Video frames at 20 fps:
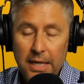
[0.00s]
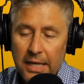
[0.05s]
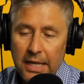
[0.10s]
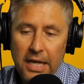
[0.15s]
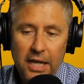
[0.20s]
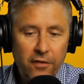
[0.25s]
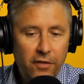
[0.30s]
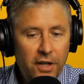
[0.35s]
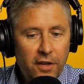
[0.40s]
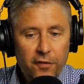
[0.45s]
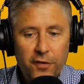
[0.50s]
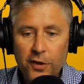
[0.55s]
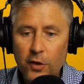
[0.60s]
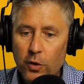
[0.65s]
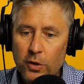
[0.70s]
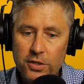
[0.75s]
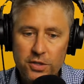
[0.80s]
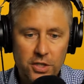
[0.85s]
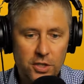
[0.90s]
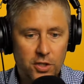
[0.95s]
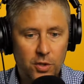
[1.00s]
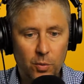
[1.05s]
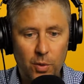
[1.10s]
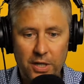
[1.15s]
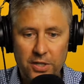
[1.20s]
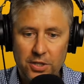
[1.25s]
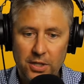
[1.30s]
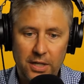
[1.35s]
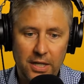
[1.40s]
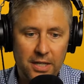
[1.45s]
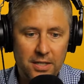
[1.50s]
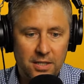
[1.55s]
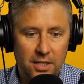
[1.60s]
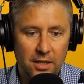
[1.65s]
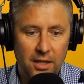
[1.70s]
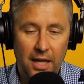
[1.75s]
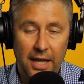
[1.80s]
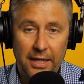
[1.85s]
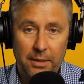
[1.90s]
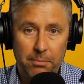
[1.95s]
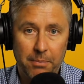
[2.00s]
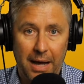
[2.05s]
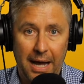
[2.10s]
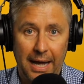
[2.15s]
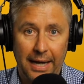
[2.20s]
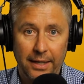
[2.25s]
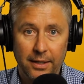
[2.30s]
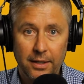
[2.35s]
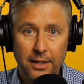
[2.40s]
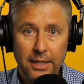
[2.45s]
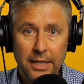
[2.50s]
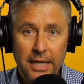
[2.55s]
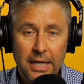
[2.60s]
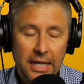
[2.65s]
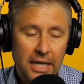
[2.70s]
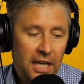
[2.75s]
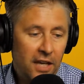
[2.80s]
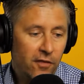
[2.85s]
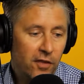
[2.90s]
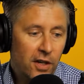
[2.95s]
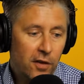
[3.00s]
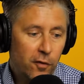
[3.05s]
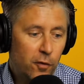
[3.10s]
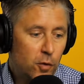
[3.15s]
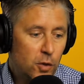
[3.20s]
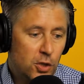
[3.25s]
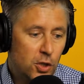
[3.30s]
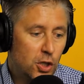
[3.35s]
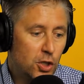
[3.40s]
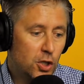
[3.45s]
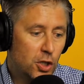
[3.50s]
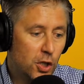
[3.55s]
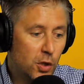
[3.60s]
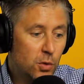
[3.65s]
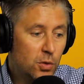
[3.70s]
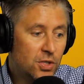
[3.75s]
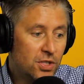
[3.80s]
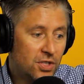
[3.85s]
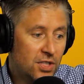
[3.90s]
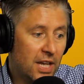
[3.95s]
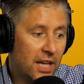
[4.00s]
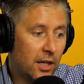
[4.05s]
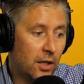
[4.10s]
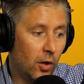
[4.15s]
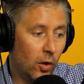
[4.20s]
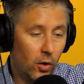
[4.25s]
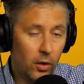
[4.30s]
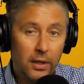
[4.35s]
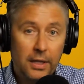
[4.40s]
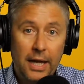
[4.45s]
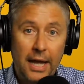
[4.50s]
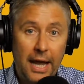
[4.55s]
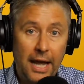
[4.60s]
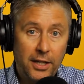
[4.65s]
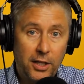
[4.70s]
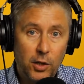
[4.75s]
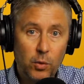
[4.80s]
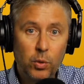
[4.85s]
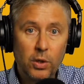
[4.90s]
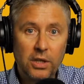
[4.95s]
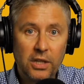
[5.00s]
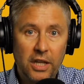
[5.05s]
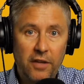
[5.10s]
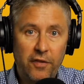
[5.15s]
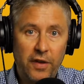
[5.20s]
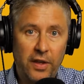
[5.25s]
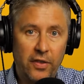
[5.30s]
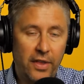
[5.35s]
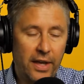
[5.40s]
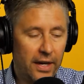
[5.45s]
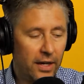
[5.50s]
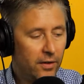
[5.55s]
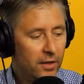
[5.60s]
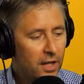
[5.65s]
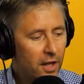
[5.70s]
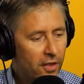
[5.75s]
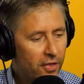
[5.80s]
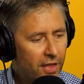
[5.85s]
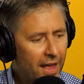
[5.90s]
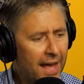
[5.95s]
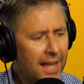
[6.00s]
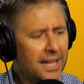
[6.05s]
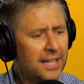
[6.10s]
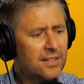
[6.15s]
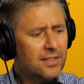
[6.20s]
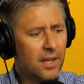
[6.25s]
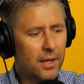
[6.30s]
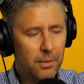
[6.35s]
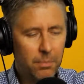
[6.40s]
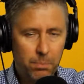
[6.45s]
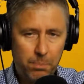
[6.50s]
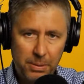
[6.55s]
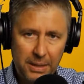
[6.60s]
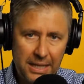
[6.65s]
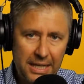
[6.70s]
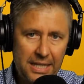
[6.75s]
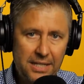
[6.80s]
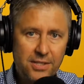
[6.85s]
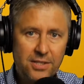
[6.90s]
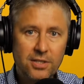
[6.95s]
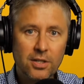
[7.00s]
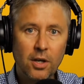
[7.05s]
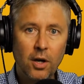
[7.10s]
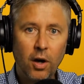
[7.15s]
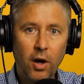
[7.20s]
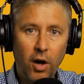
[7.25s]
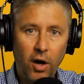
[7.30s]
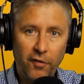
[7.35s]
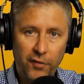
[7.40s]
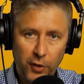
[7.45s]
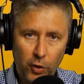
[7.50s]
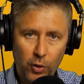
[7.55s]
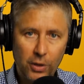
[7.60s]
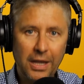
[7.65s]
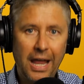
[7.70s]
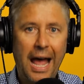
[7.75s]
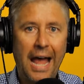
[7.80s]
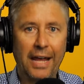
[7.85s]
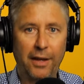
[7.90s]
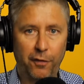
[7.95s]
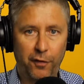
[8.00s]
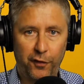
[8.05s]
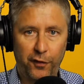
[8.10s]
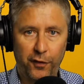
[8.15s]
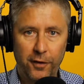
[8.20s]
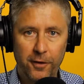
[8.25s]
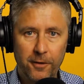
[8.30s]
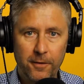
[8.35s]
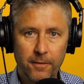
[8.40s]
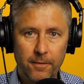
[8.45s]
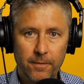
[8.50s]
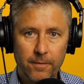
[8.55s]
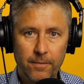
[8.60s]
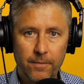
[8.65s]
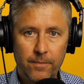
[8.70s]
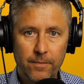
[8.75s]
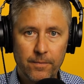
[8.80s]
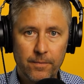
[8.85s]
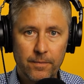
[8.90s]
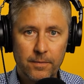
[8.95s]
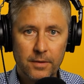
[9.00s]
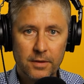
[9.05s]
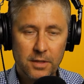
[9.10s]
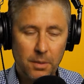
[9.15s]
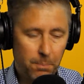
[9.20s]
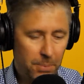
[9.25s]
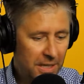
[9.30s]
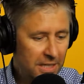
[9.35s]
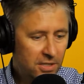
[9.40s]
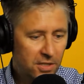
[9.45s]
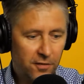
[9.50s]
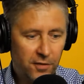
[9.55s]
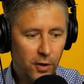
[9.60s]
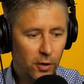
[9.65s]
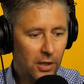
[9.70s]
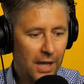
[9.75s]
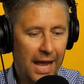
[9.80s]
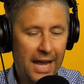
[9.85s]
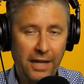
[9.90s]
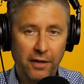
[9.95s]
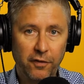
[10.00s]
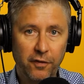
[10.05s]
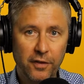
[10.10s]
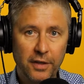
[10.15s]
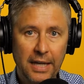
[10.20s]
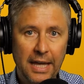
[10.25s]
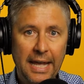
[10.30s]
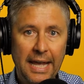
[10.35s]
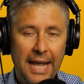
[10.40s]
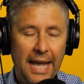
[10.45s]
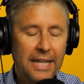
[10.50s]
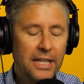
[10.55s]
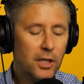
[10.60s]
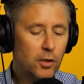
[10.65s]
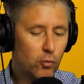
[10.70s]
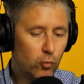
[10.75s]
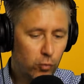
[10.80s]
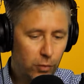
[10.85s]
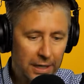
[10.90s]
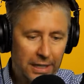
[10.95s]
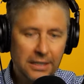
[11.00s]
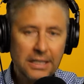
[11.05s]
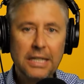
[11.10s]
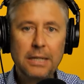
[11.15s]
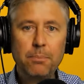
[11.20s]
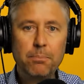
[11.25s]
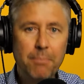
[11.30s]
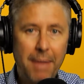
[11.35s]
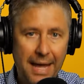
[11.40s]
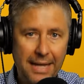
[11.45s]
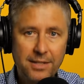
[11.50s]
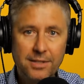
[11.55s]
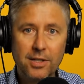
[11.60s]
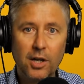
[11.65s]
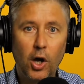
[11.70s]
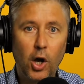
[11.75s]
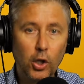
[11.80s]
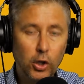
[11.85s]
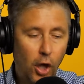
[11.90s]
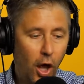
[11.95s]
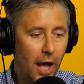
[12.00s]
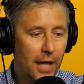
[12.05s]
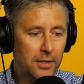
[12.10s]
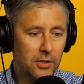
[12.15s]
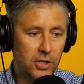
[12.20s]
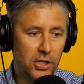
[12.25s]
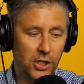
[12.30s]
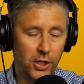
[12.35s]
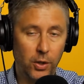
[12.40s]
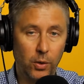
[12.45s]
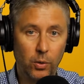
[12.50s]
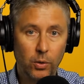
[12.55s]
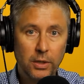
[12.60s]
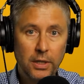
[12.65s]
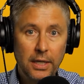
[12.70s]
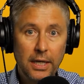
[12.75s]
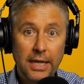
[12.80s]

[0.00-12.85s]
Even if your situation isn't like mine, even if it was just you single and you were living there, that is a piece of your life. It's a piece of your life. And it really meant a lot to you.